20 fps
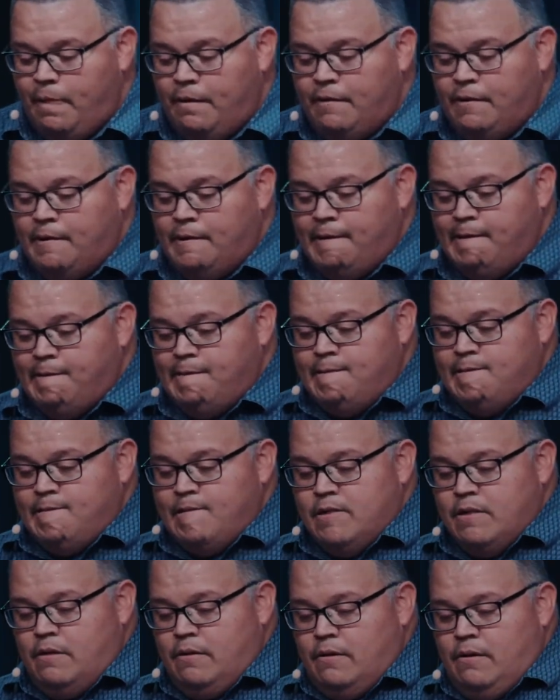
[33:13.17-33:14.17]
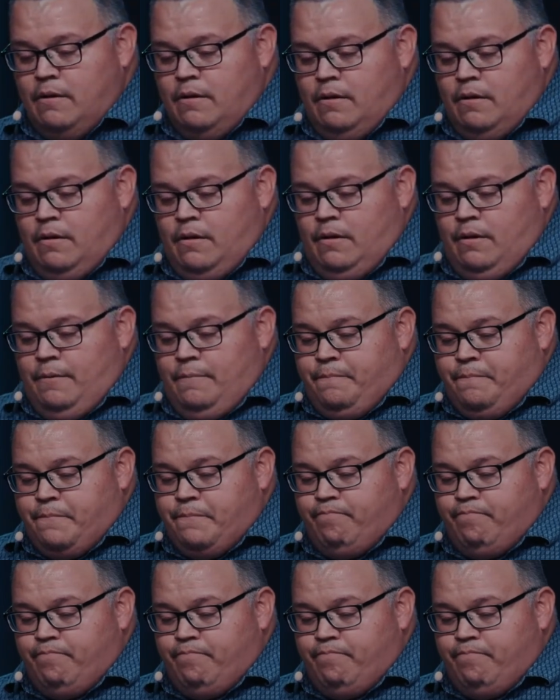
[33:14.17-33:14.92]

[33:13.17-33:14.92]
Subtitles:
No one is speaking in this clip.